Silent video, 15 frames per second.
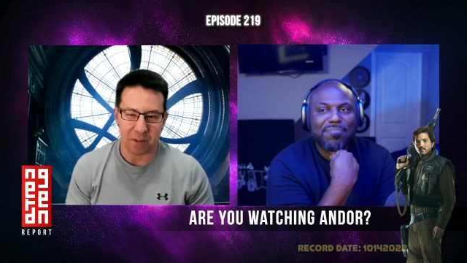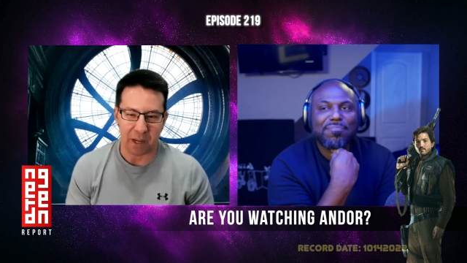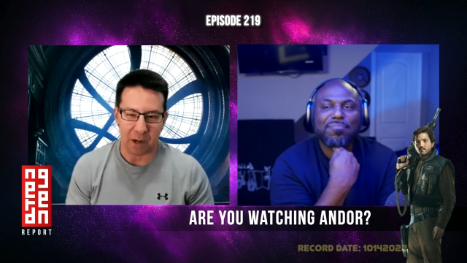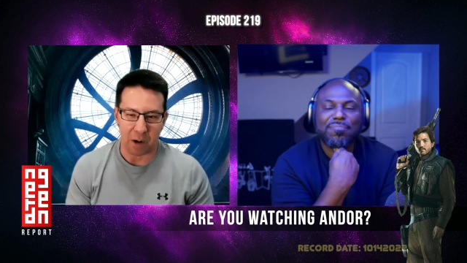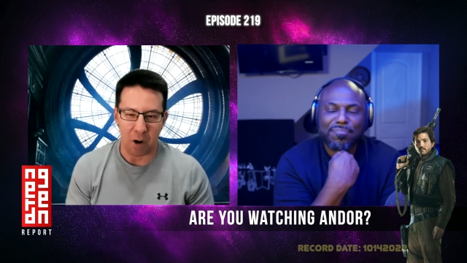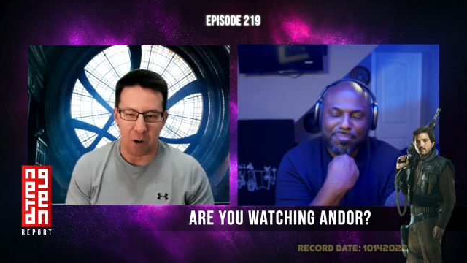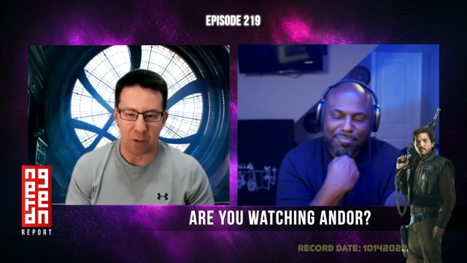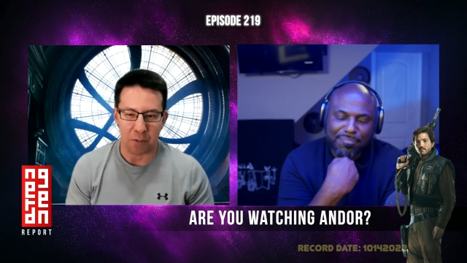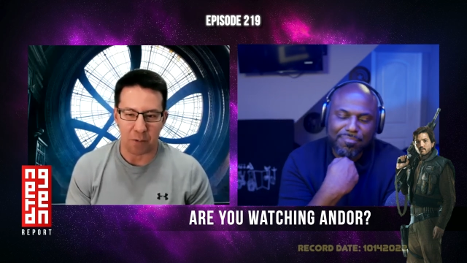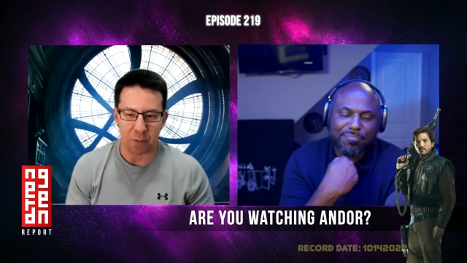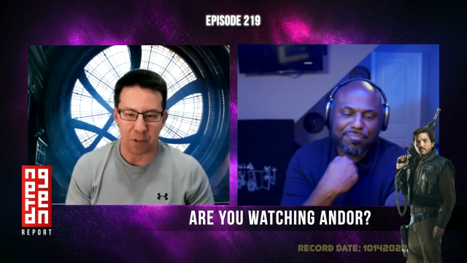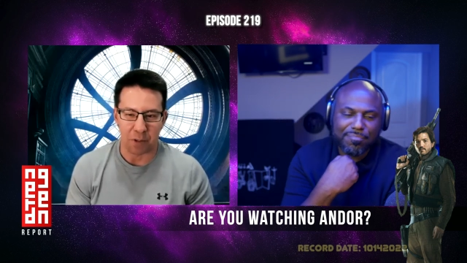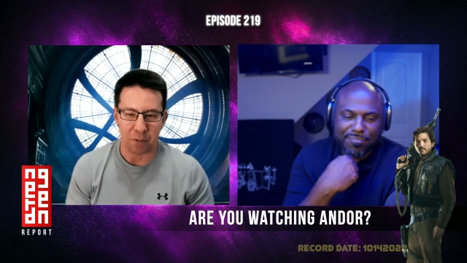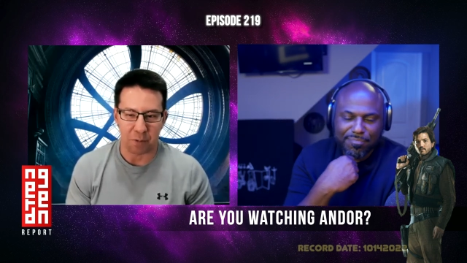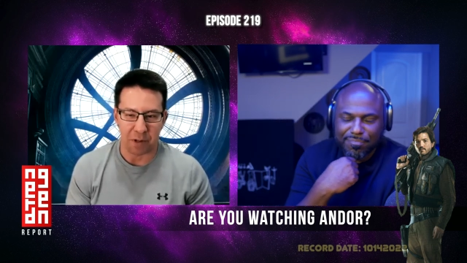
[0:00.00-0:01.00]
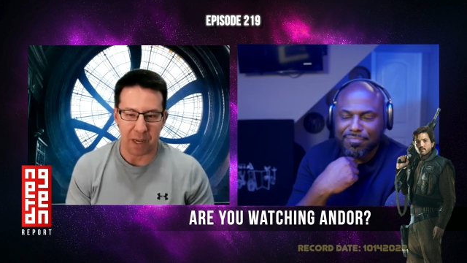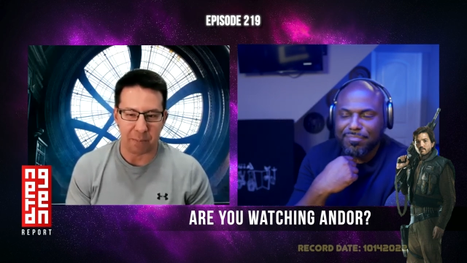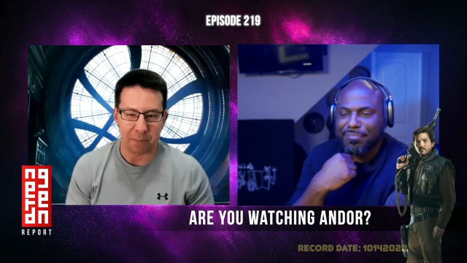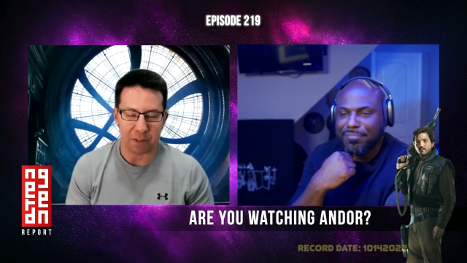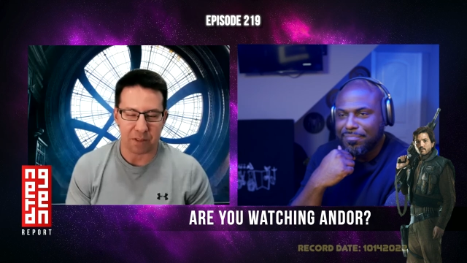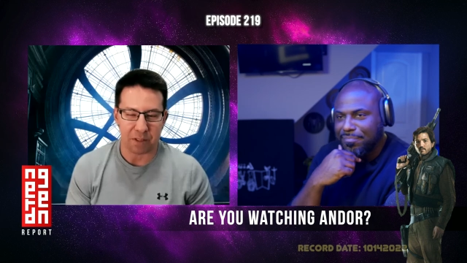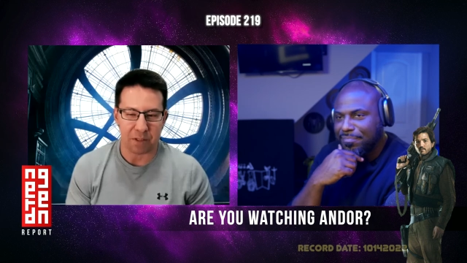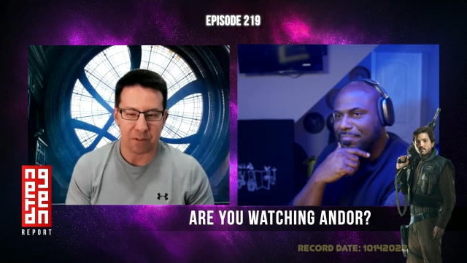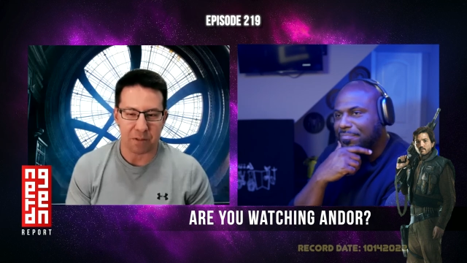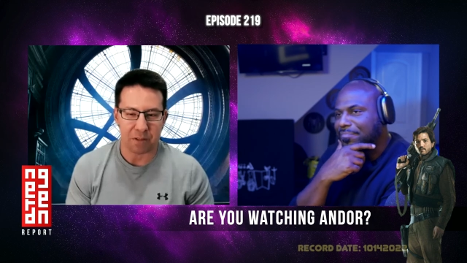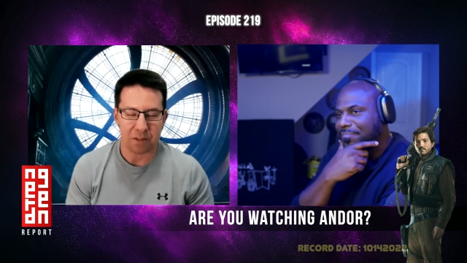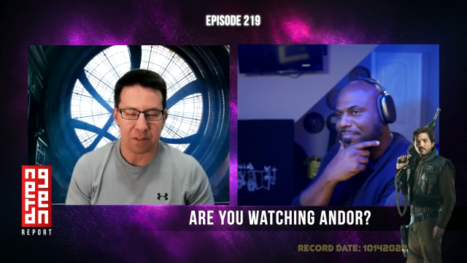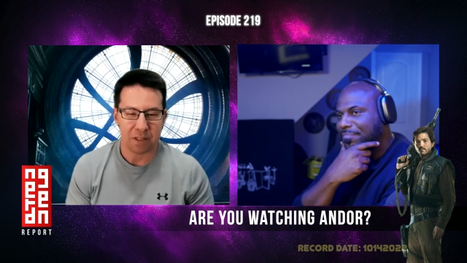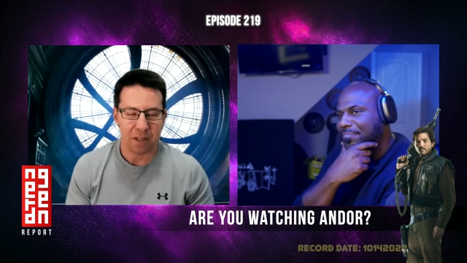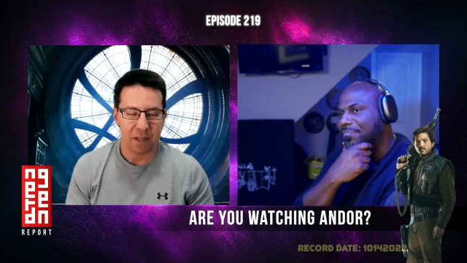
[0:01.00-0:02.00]
Speaker 1: like all through the three
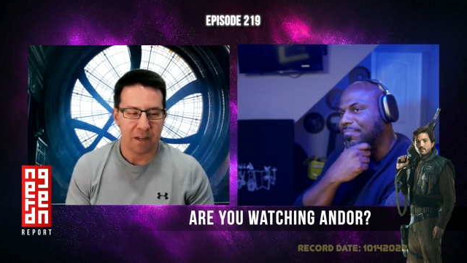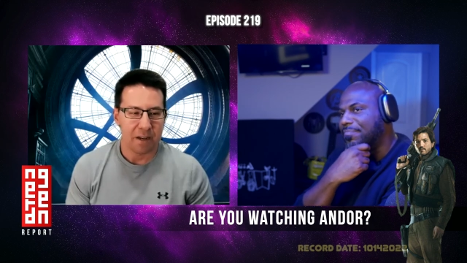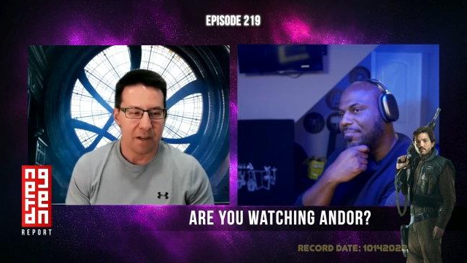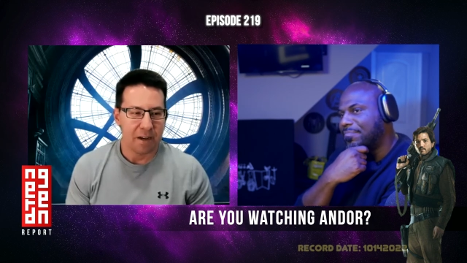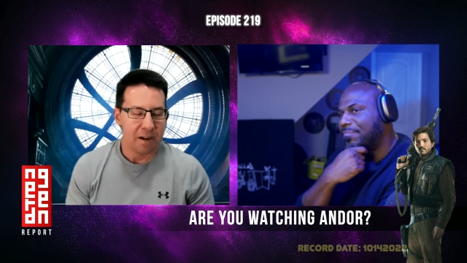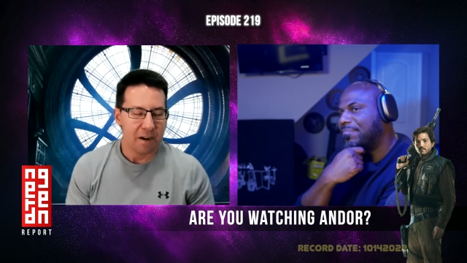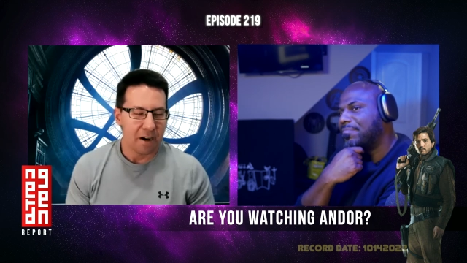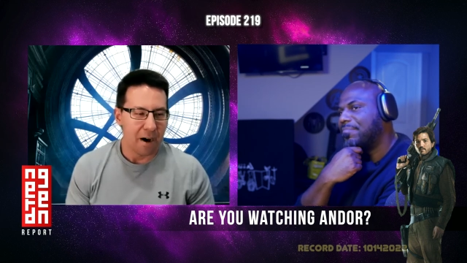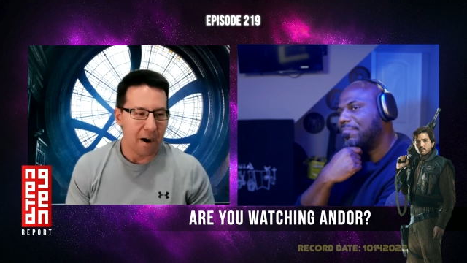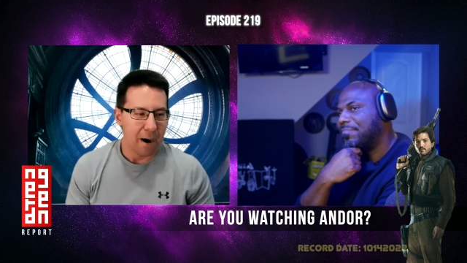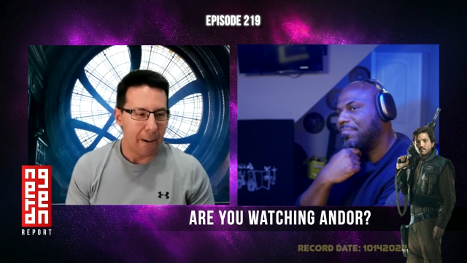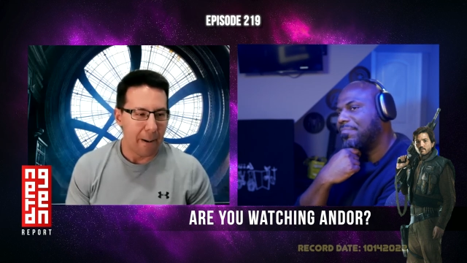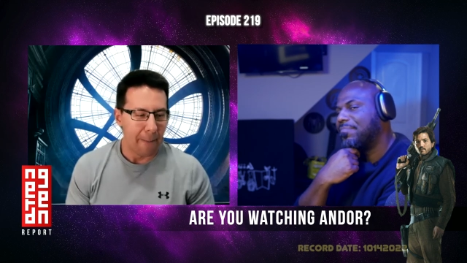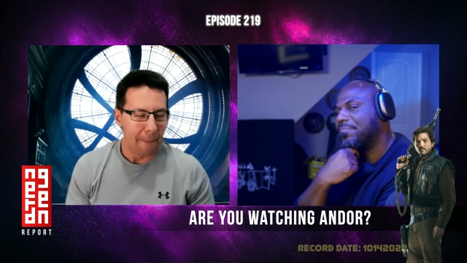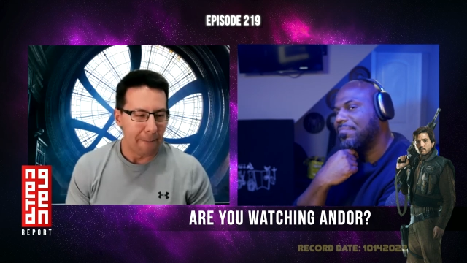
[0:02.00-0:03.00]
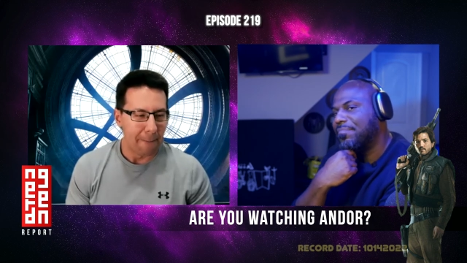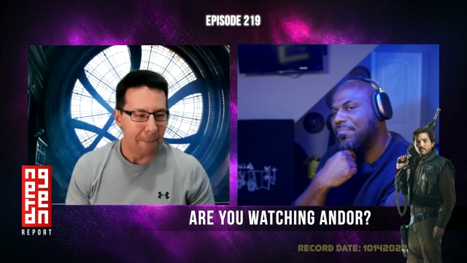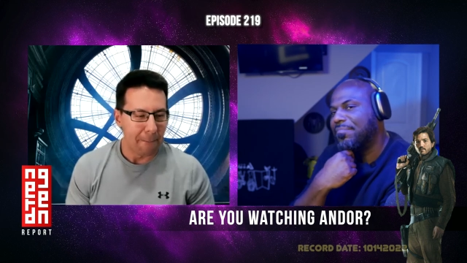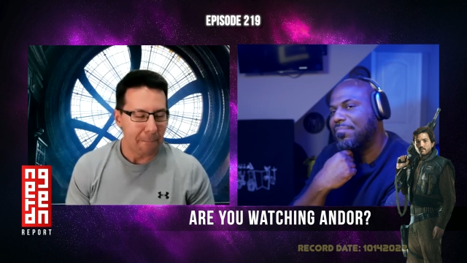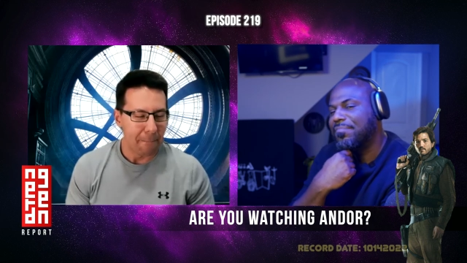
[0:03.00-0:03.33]
episodes. Um,